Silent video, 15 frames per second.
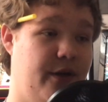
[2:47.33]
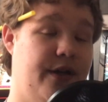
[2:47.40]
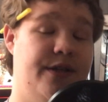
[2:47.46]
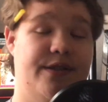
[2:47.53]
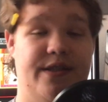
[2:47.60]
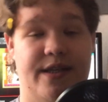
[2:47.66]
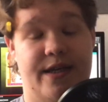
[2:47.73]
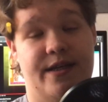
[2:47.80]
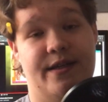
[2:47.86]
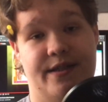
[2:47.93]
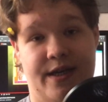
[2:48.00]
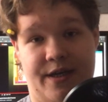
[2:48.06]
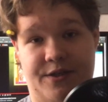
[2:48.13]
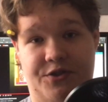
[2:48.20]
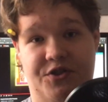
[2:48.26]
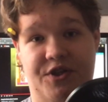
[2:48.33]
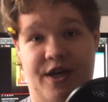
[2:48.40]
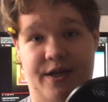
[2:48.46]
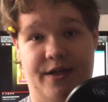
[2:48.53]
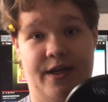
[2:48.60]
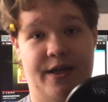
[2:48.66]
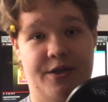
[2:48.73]
there is the
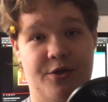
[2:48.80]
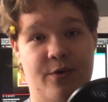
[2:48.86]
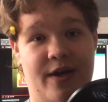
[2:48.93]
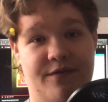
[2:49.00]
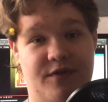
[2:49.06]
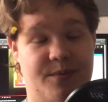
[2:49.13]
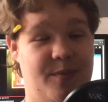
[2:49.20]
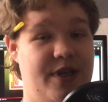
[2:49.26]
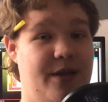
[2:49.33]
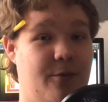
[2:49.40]
text chat, and you have